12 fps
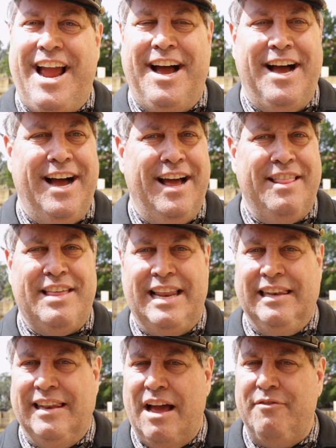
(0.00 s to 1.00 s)
Uh,
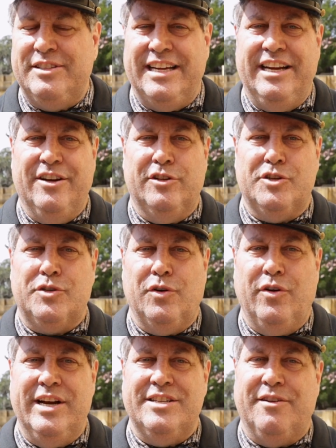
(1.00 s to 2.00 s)
they love to hear the
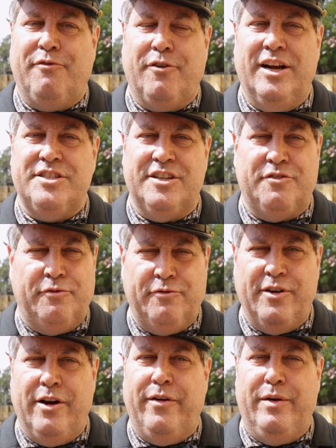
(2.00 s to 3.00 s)
stories, and for us, it's
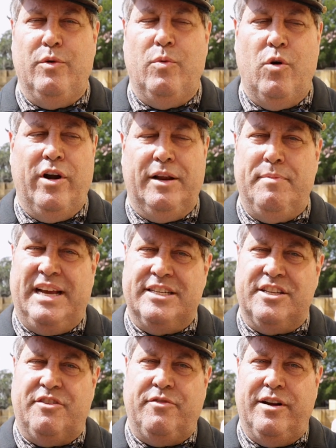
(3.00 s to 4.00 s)
very rewarding
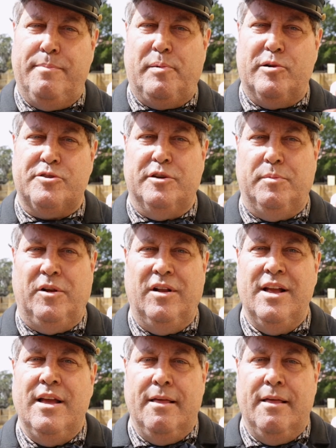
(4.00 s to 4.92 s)
because it's very personable.